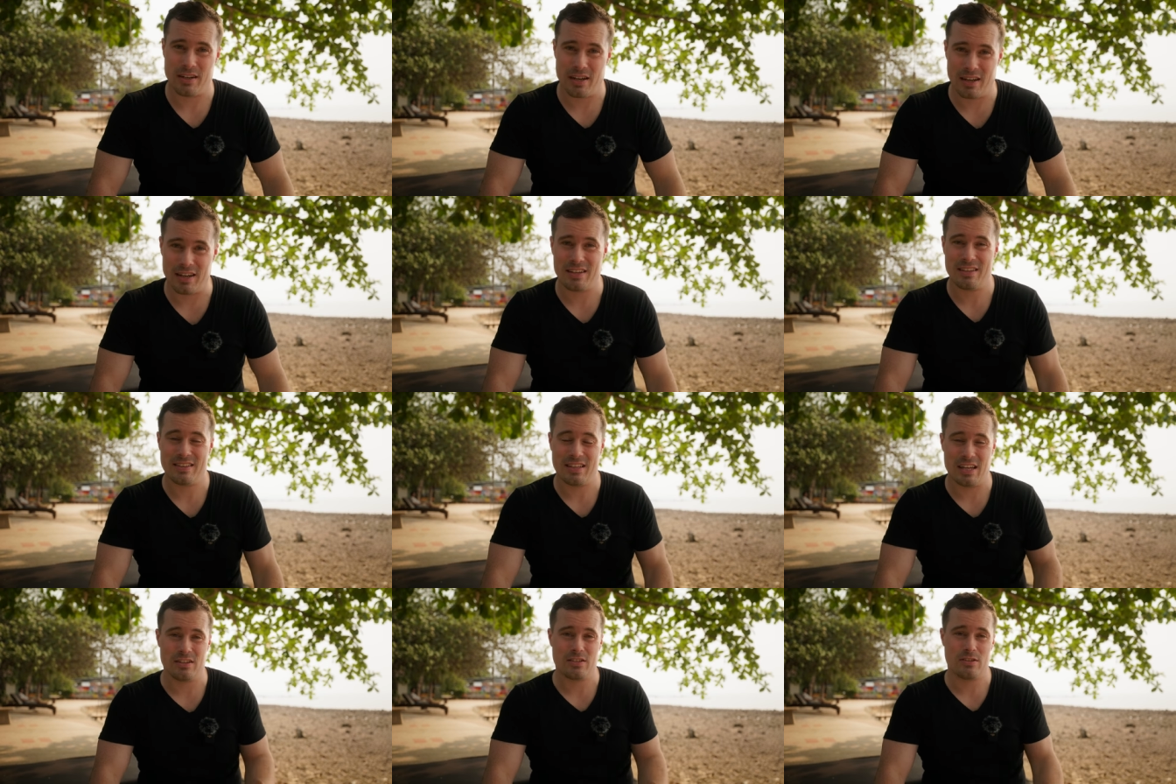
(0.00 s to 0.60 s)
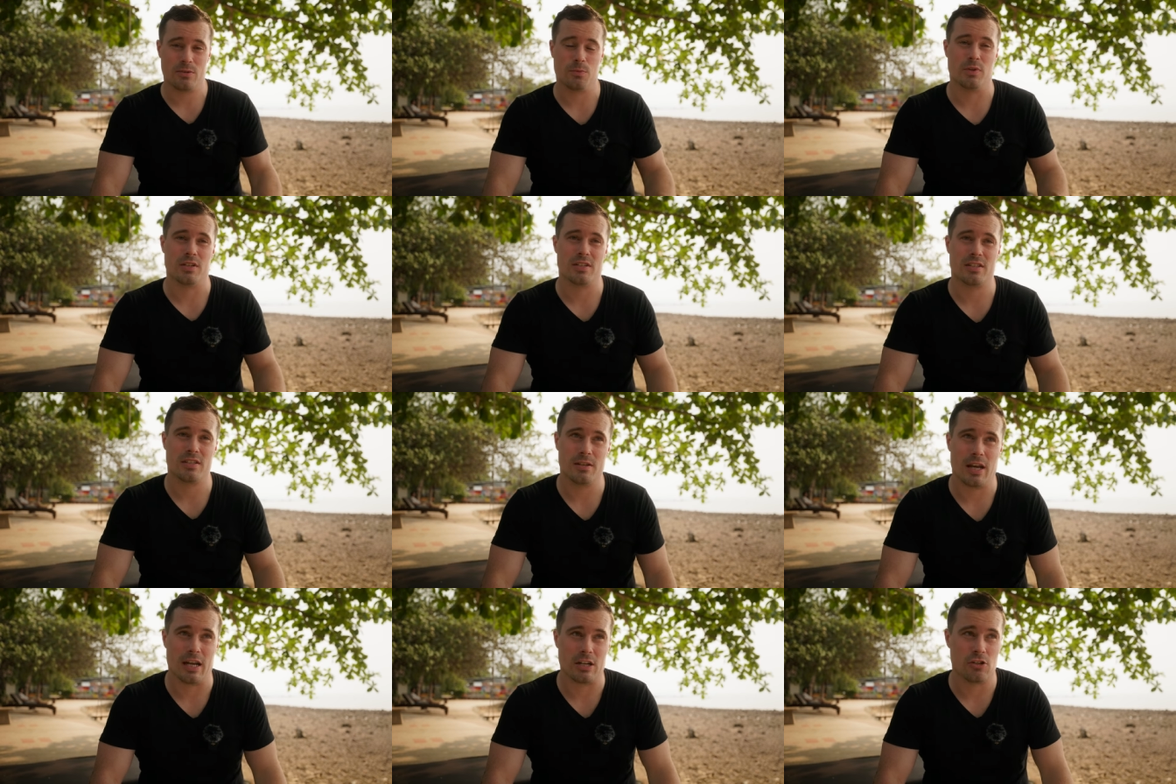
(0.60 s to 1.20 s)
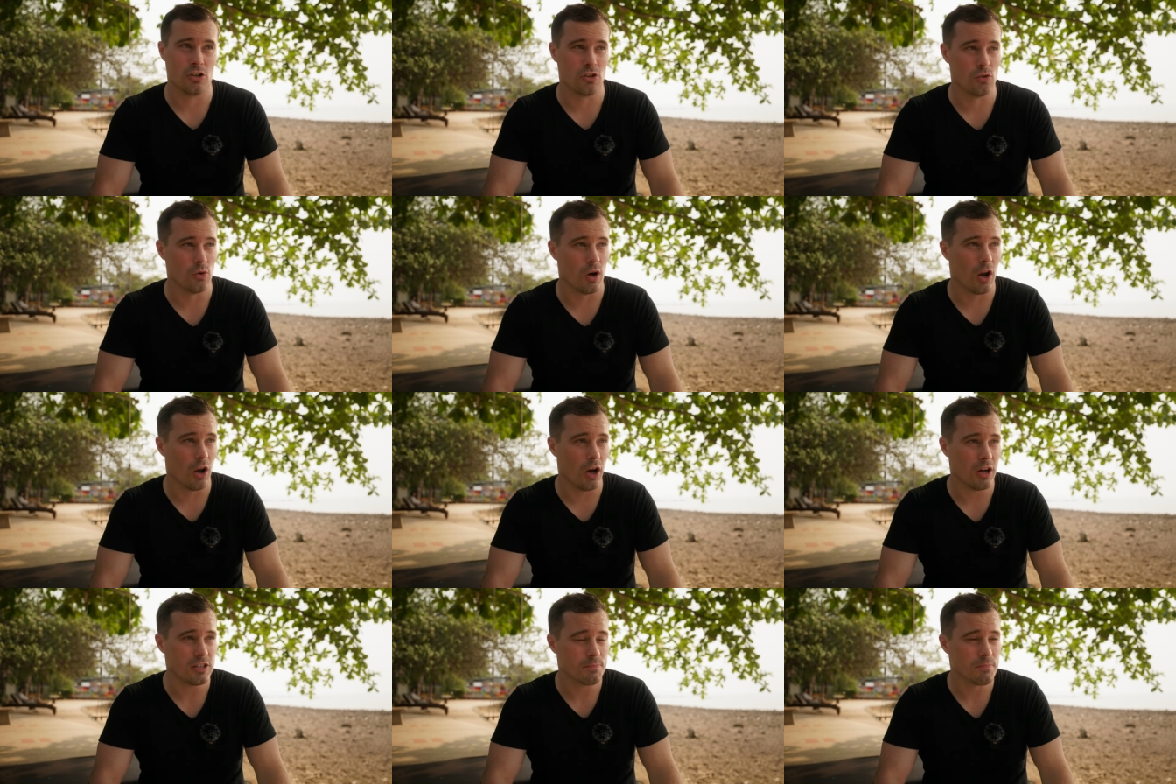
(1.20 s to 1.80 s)
Like that would actually do
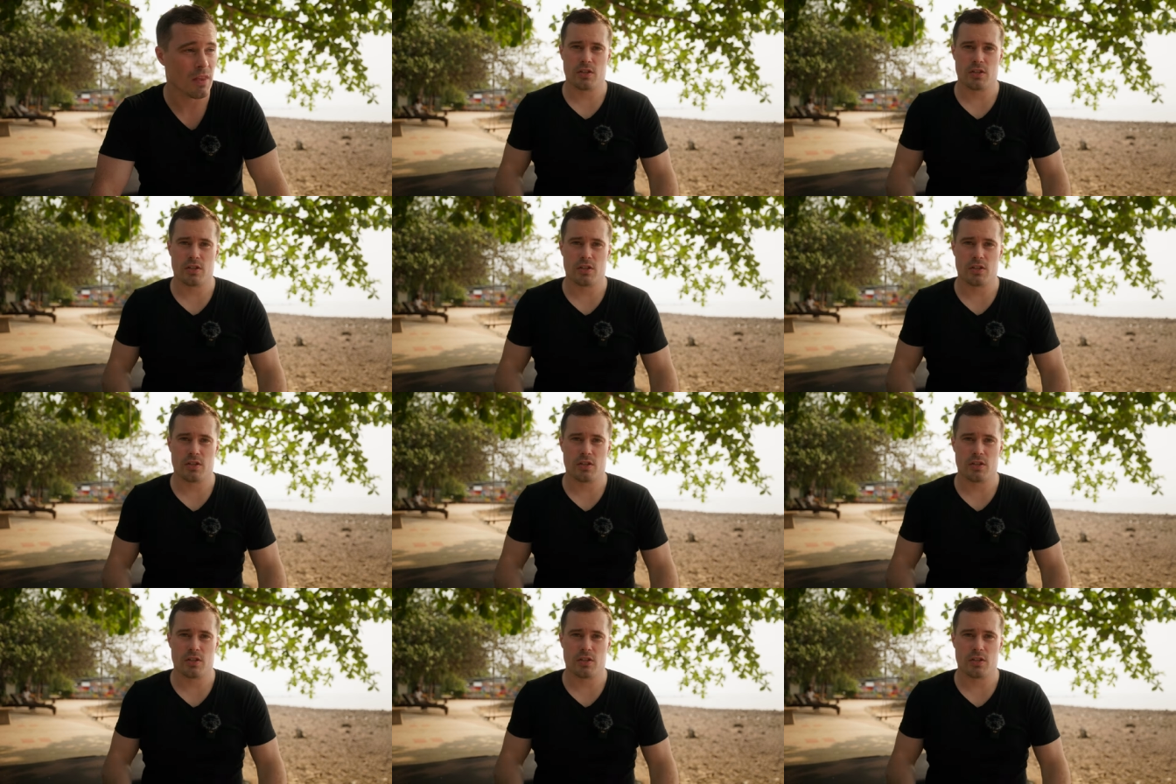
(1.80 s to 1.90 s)
a lot.